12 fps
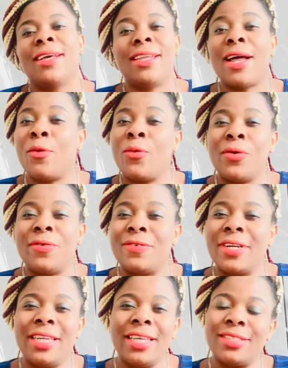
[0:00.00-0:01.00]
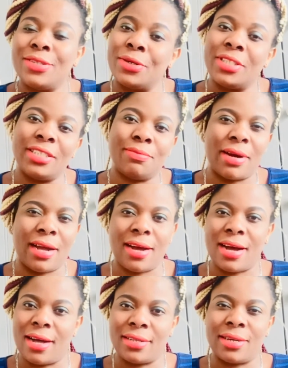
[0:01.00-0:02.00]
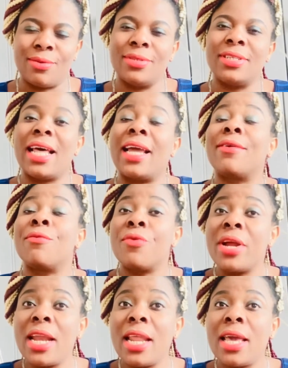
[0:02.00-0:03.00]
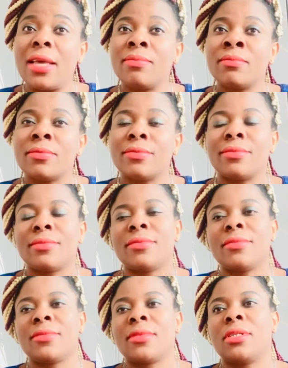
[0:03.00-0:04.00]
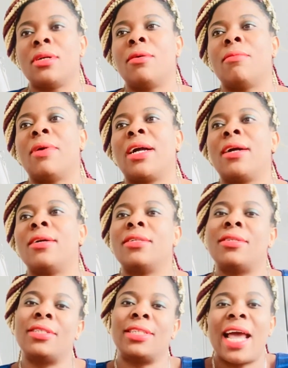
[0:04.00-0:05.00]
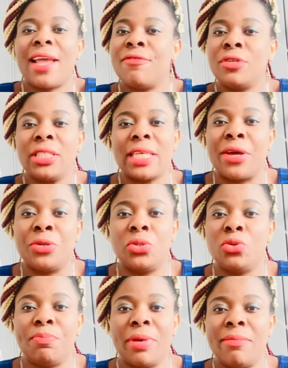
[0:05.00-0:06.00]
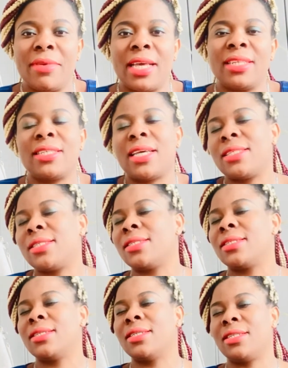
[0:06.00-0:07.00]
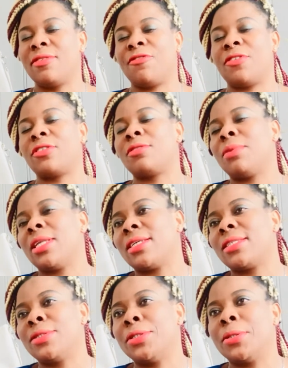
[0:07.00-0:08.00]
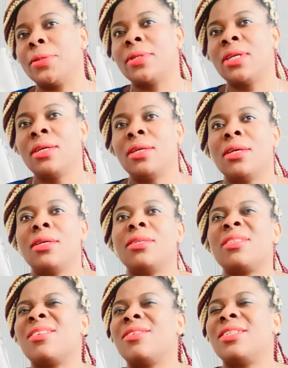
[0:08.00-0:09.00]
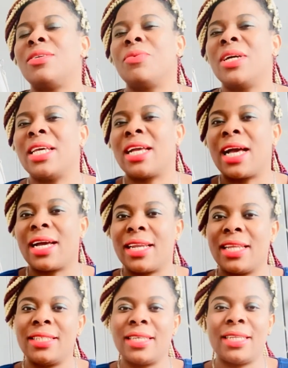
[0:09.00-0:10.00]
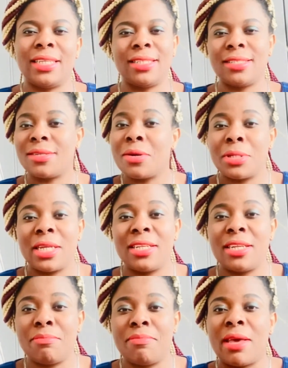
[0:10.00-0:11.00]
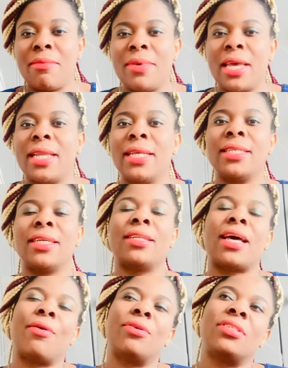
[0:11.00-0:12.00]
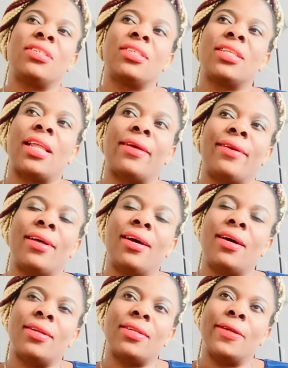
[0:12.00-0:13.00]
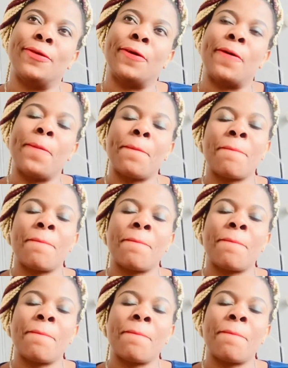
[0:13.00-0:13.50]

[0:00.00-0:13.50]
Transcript: That one really touched my heart. I was like, really? Oh my God, did I even tell you to pay me excess in the first place, you know? So the way they calculated it, so they didn't pay me anything. I was just like that, you know.